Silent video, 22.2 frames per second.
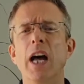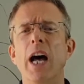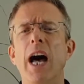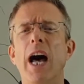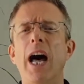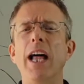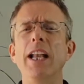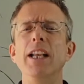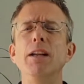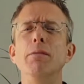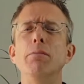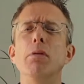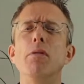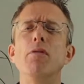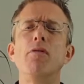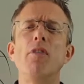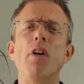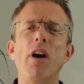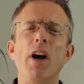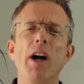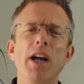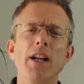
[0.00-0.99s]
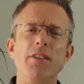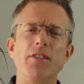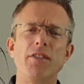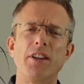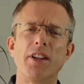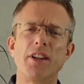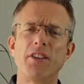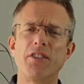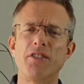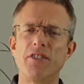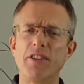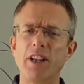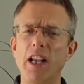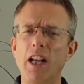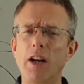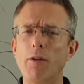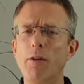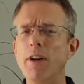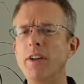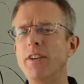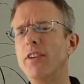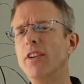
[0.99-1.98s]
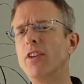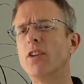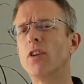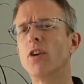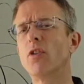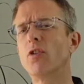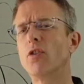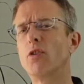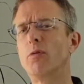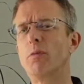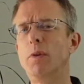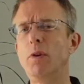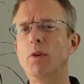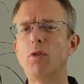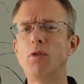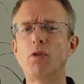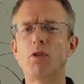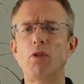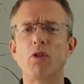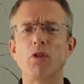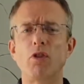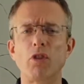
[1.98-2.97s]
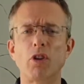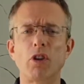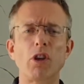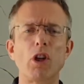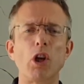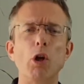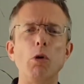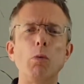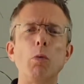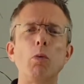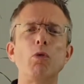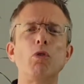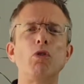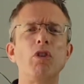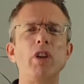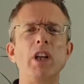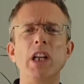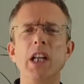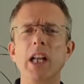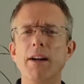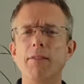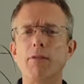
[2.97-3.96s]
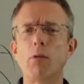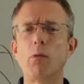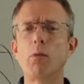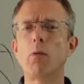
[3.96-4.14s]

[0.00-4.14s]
and it provides an accelerating contribution to global sea level